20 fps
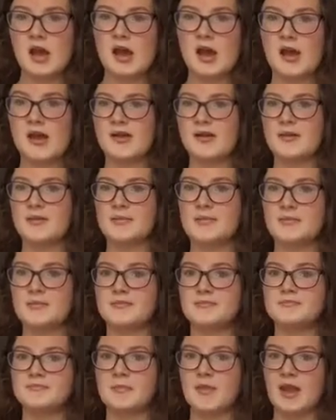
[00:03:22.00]

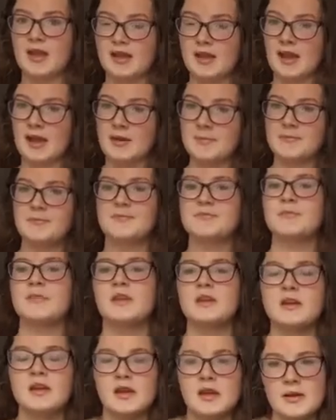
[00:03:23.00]
And yeah,
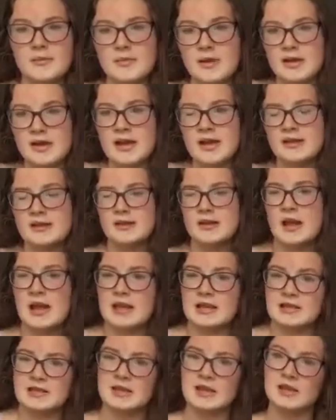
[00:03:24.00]
my
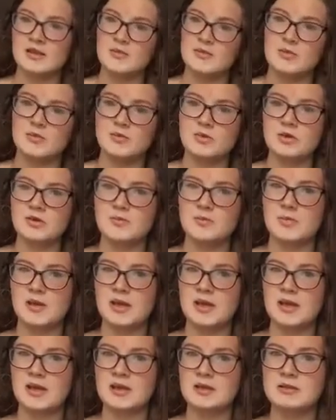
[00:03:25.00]
next tip would
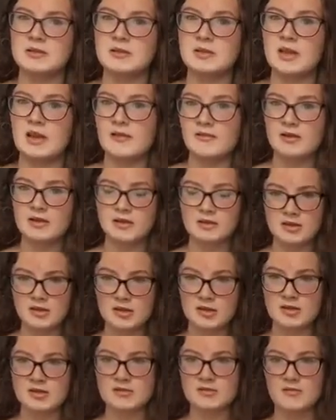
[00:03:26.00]
be, if you're
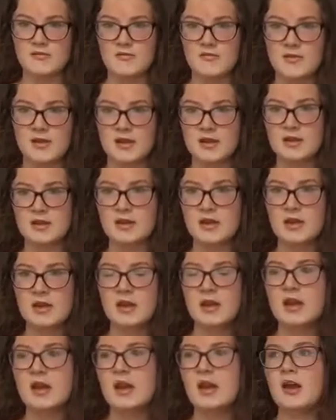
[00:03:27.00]
stuck on something,
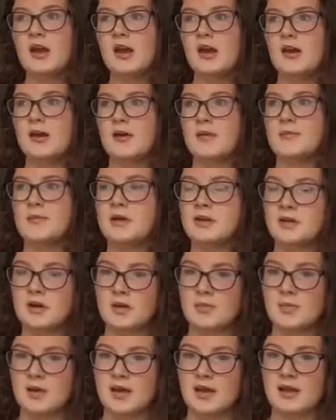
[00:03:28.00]
a
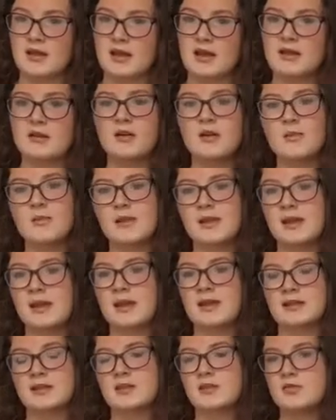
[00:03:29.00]
topic, like
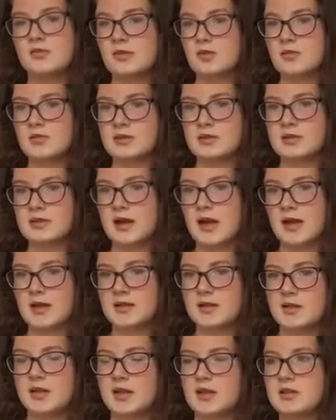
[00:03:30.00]
normally in school you would just
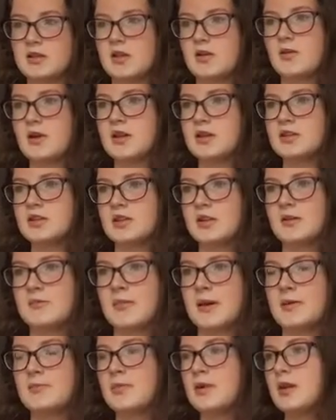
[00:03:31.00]
ask your teacher a question
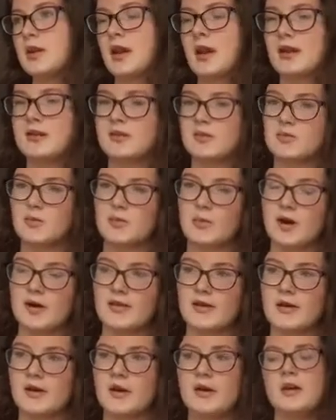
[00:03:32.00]
by putting your hand up or
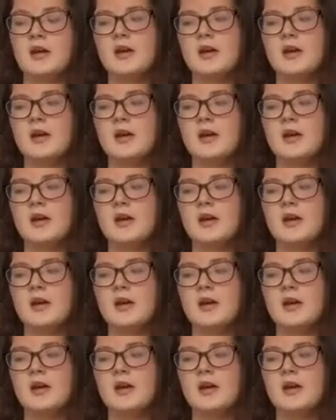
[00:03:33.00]
whatever,